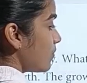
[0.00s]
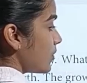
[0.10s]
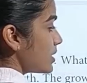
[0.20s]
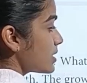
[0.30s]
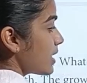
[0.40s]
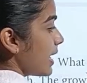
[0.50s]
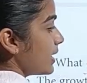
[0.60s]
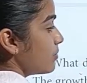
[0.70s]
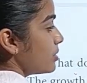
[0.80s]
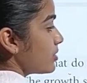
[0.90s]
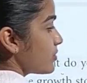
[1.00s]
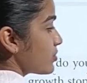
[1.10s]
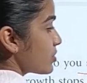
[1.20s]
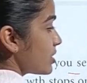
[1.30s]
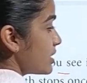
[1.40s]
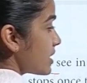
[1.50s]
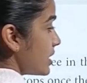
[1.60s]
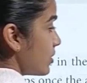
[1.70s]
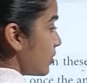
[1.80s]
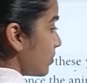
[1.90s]
once the animal reaches its
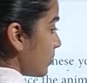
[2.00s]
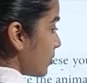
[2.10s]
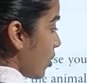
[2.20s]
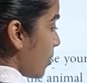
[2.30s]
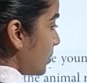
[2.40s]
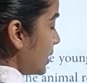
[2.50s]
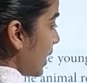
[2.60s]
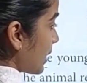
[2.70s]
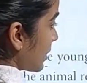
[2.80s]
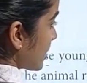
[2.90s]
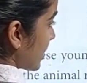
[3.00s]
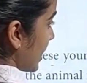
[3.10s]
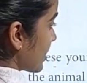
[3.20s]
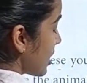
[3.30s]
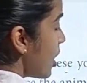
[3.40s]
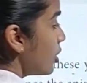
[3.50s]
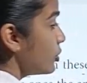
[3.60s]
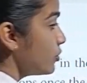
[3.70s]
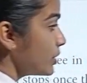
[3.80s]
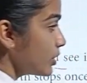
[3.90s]
normal adult size.
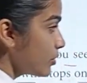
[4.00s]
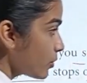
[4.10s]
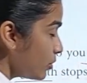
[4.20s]
During growth,